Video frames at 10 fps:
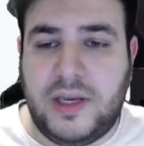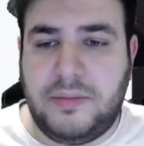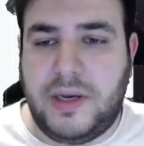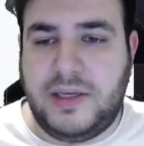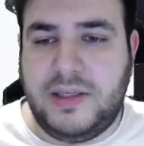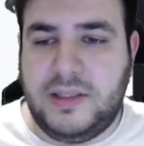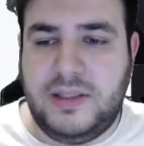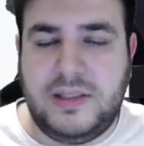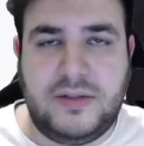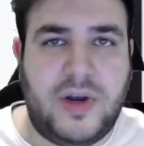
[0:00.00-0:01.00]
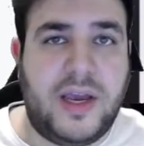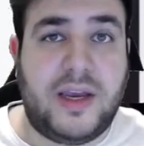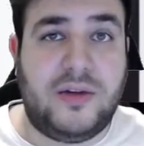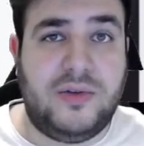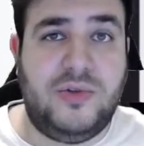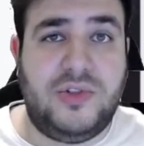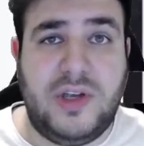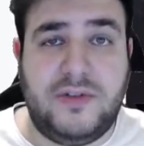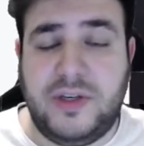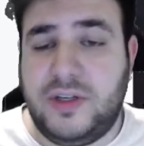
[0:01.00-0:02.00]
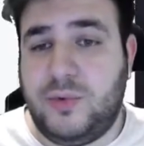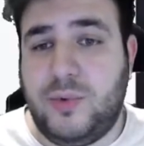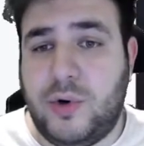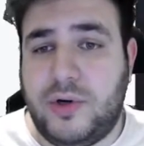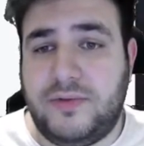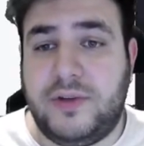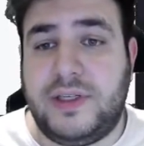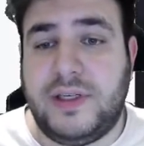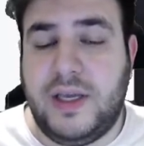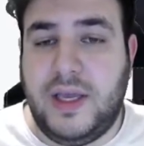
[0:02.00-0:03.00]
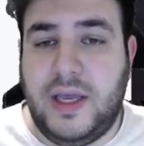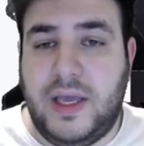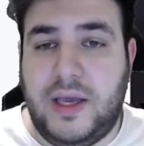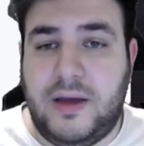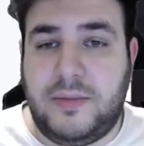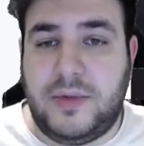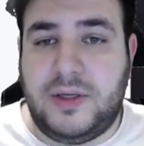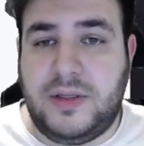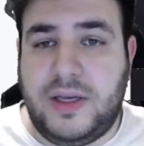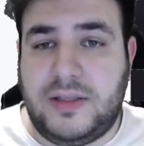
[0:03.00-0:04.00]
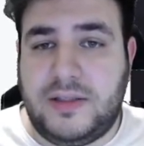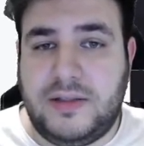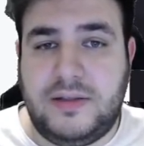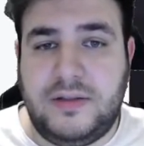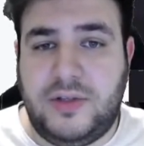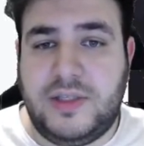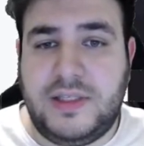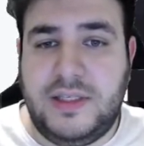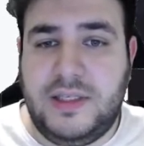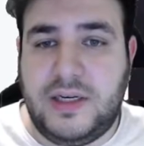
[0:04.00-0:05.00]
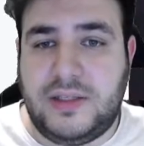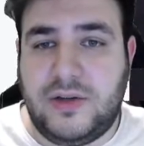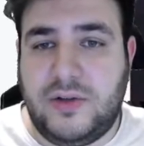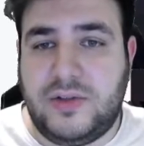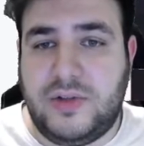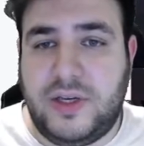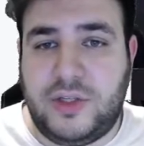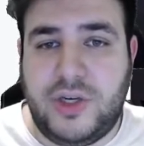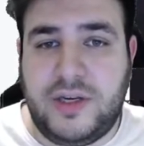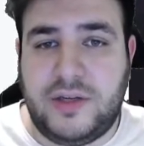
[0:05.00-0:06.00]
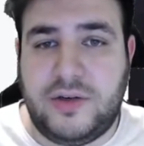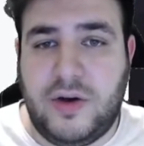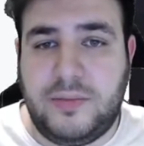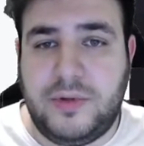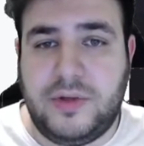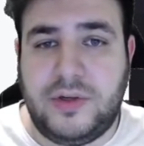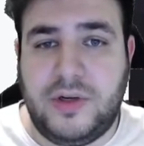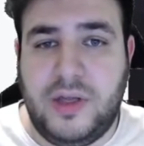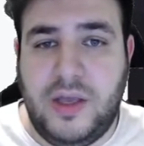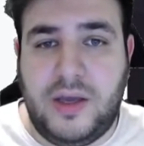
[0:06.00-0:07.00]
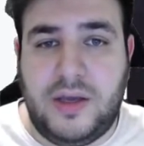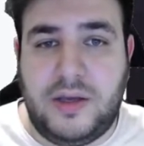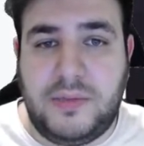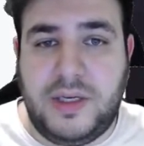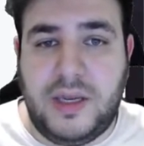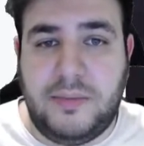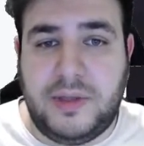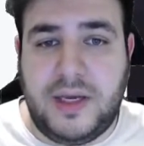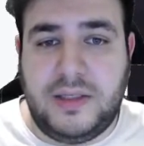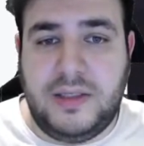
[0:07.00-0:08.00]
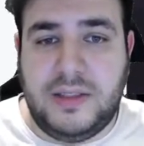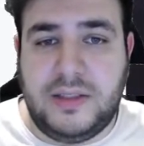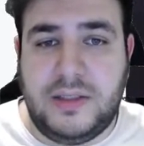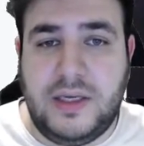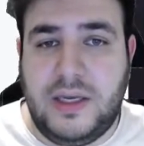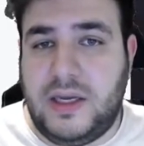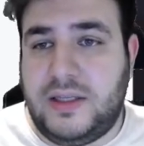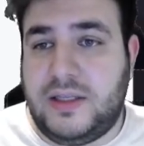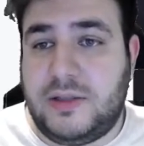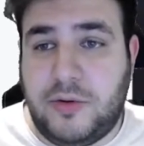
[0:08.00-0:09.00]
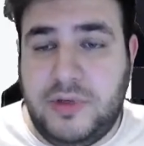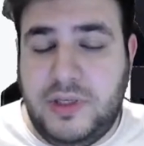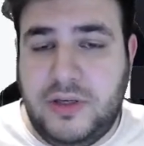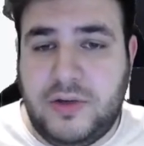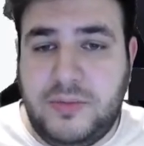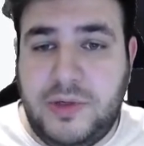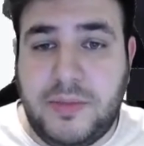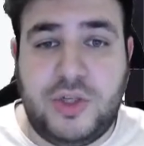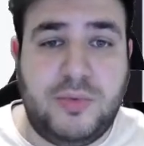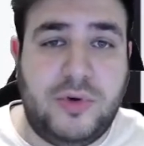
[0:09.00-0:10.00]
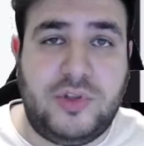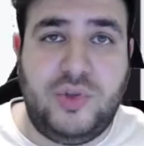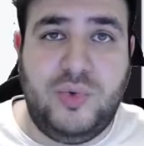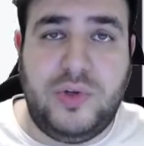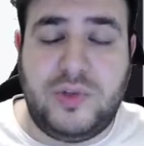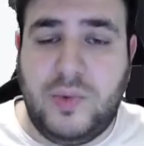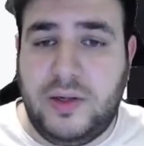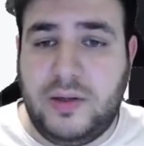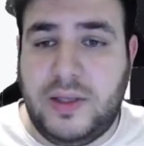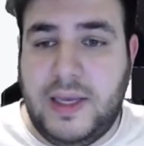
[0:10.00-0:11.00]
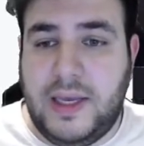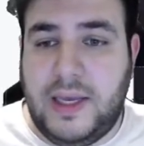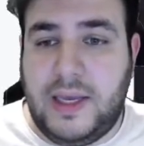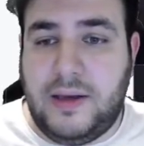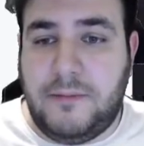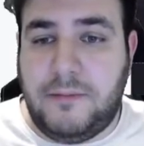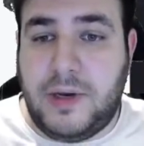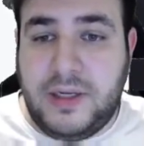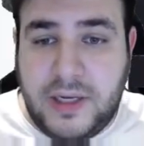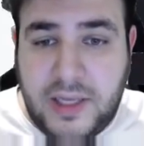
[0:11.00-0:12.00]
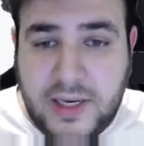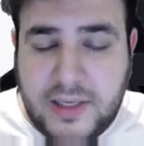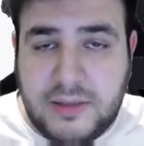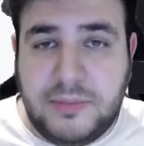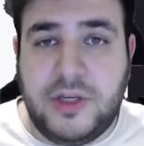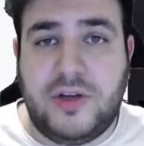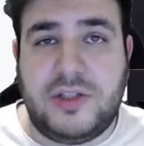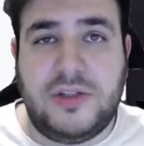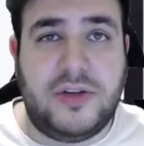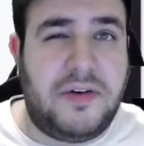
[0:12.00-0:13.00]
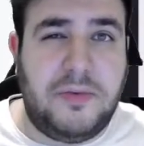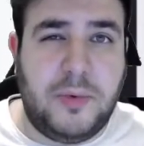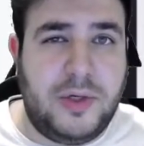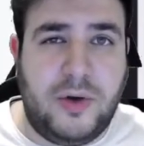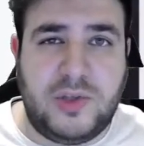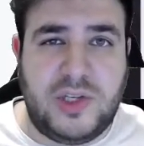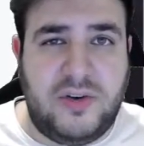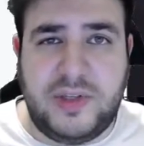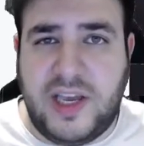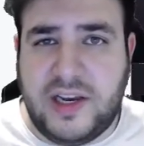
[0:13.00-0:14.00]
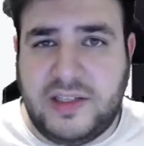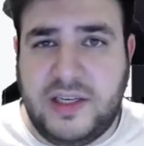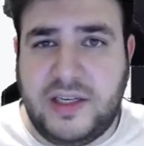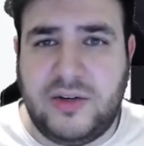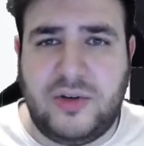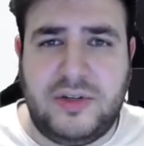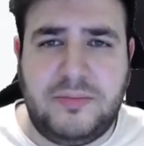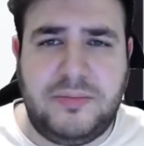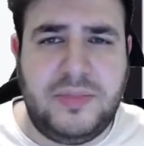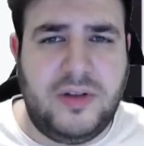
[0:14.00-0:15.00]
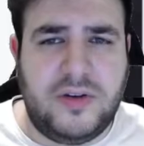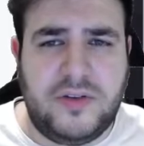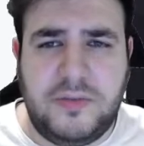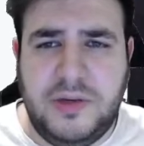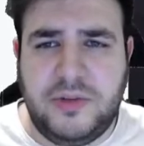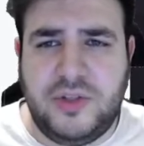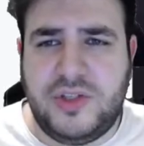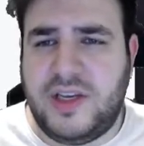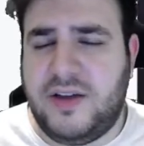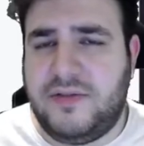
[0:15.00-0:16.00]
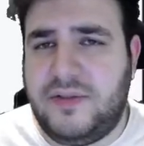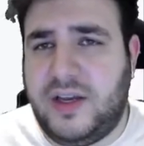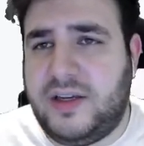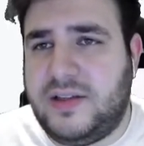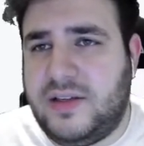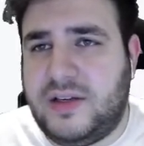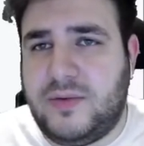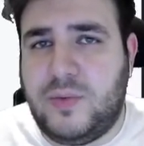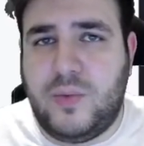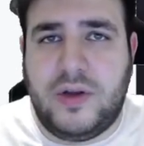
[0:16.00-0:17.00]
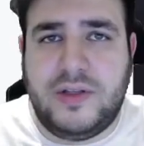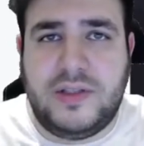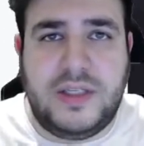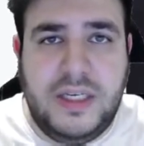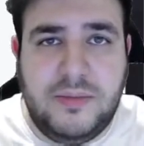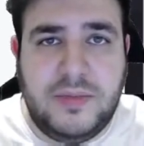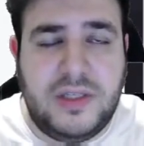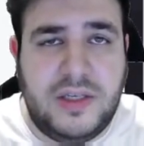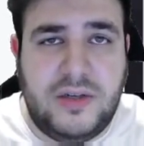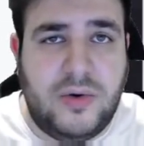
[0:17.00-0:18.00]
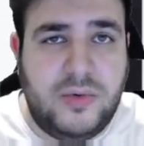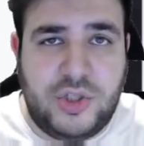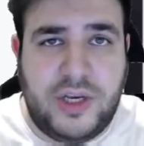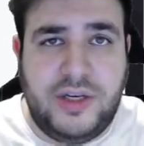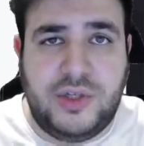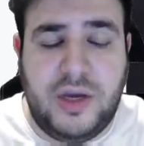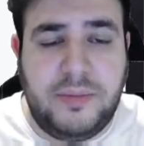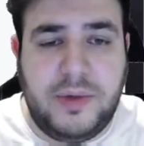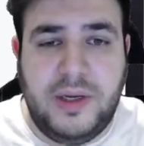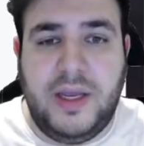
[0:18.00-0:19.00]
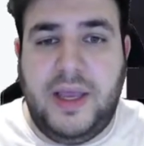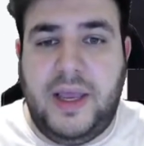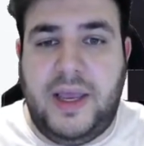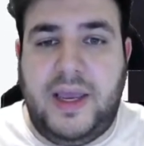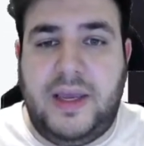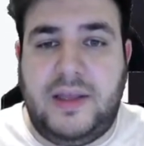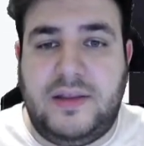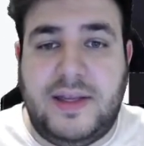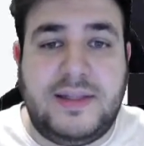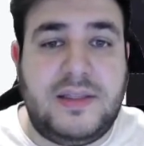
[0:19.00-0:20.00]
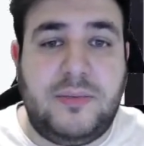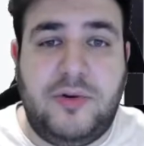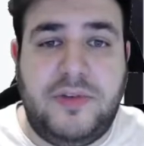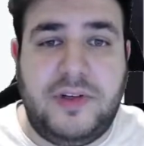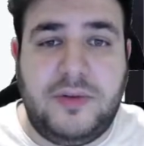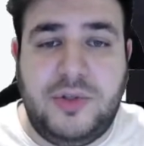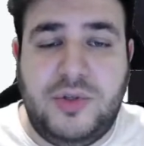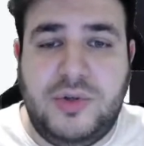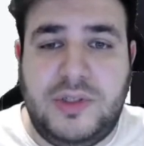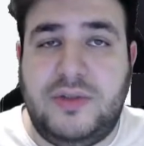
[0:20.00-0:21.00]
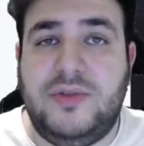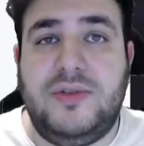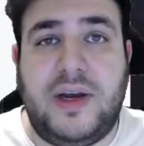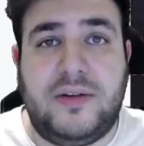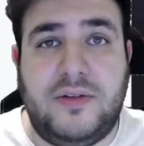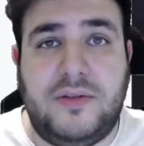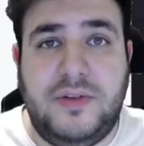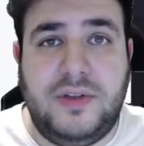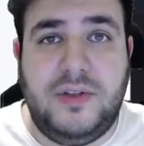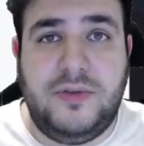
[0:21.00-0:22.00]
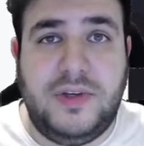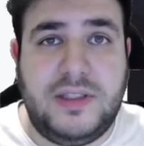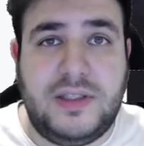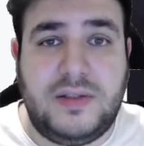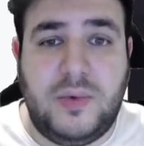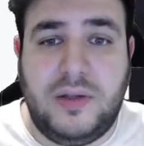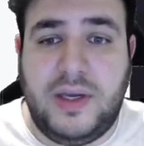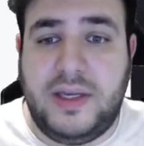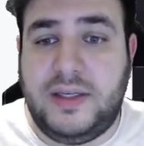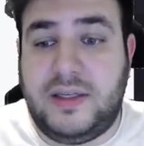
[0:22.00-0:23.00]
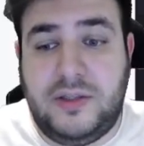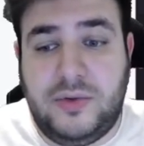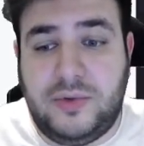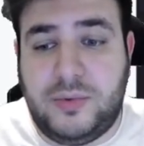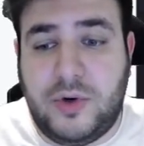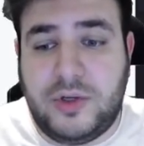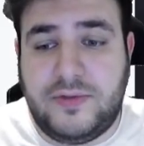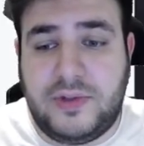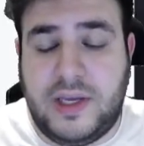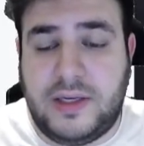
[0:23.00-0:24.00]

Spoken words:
basically trying out new stuff and get rewarded for it. As you can see, there's also like Shen and Copper, Miken Balladian, and there's probably gonna be much more soon as well. And I like that because not everyone knows every tactic, or a lot of people just have like their one team that they don't change up. And that's a perfect opportunity to try out new things as well and get new rewards for that.